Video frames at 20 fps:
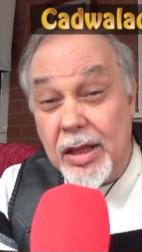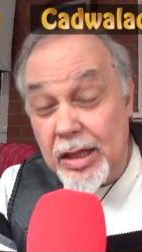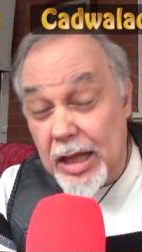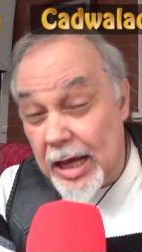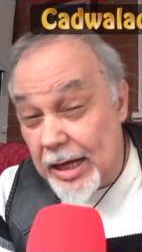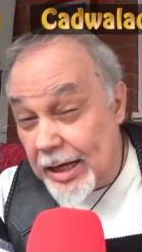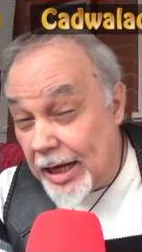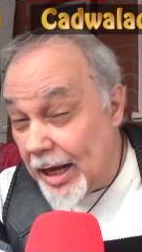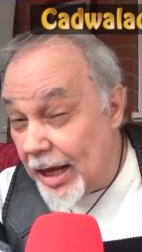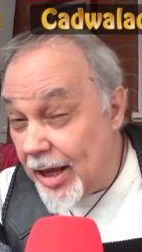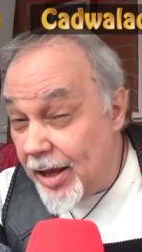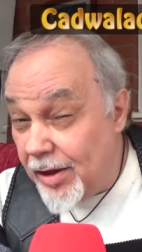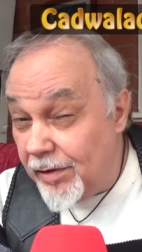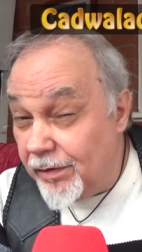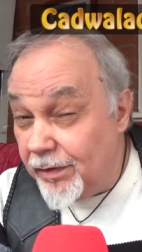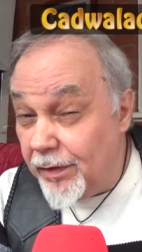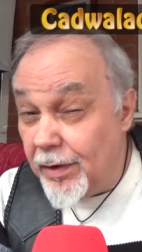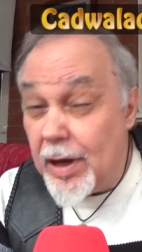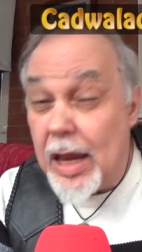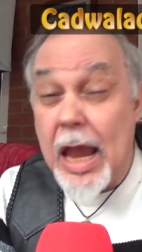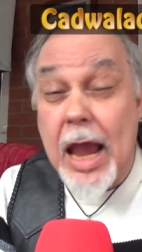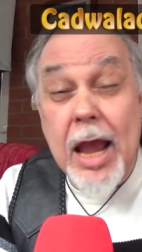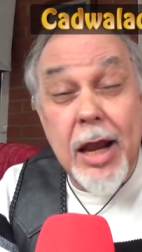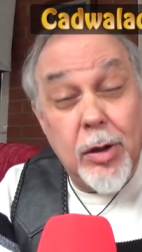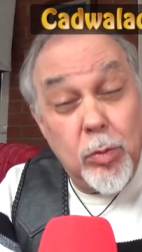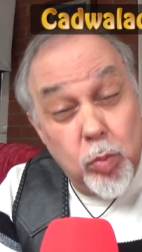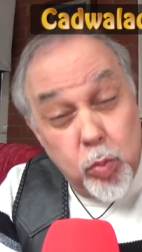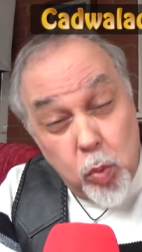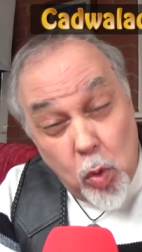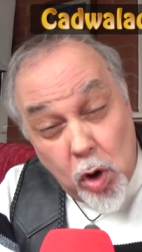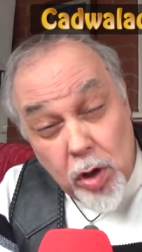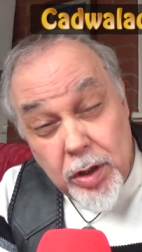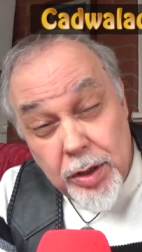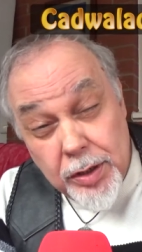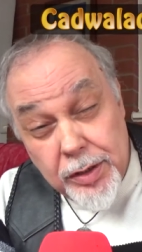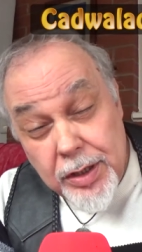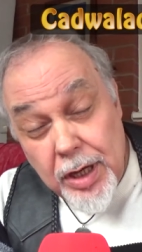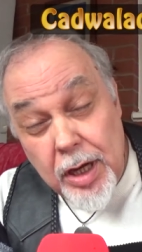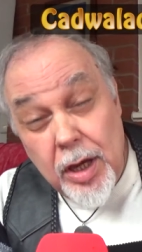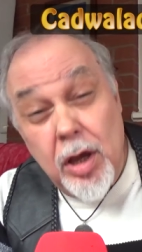that if
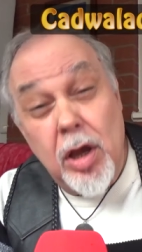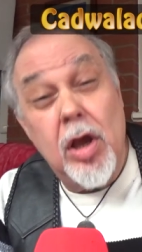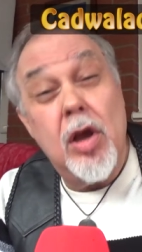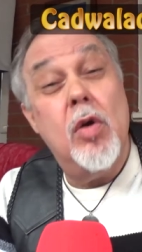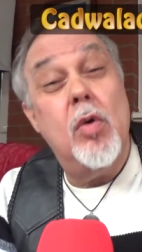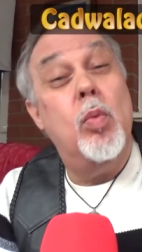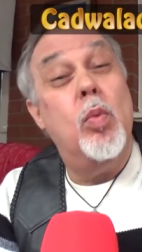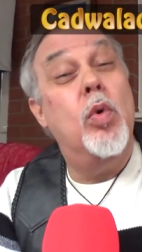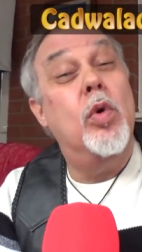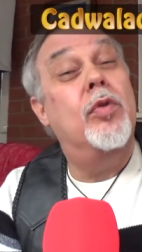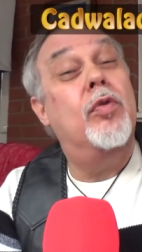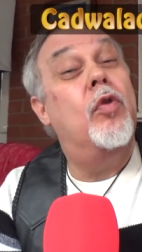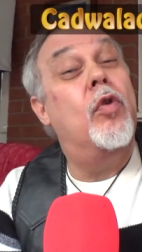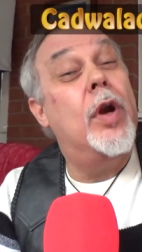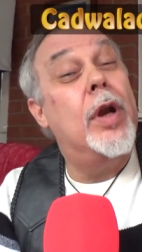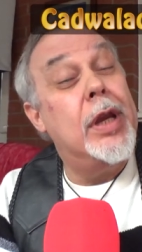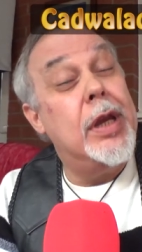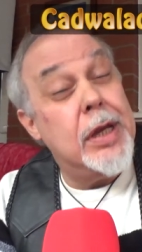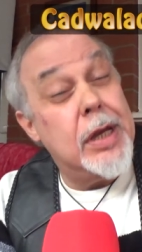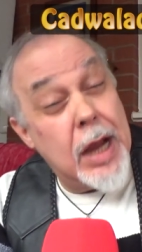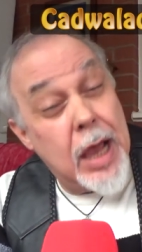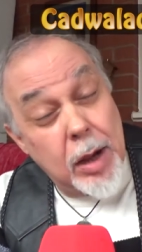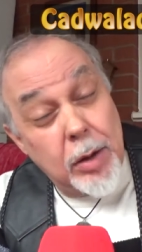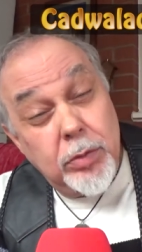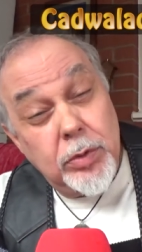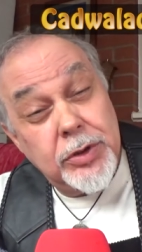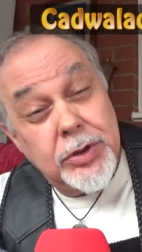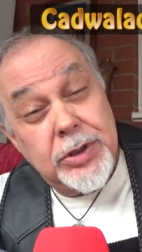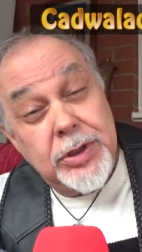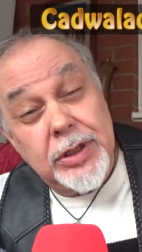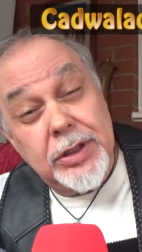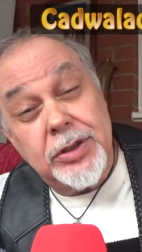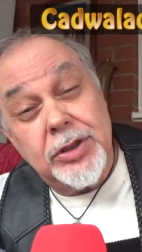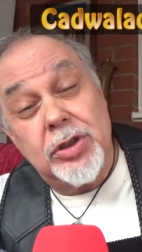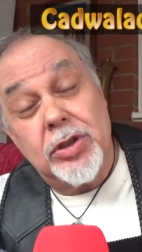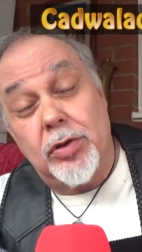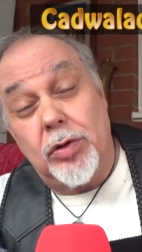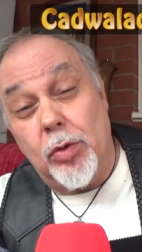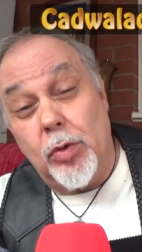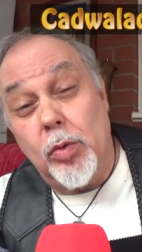Cadwaladr would renounce his
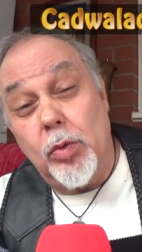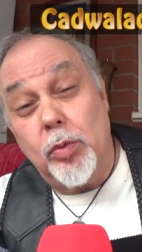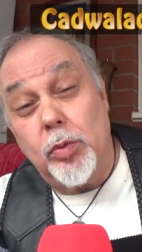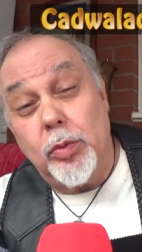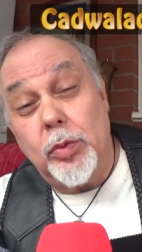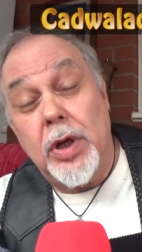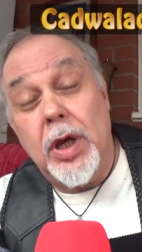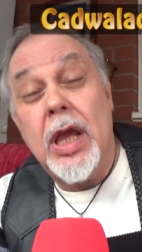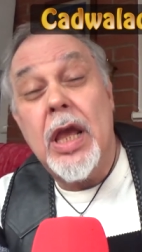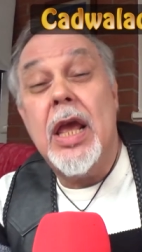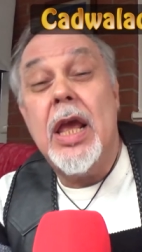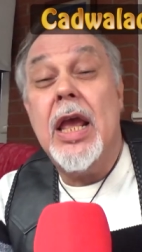throne,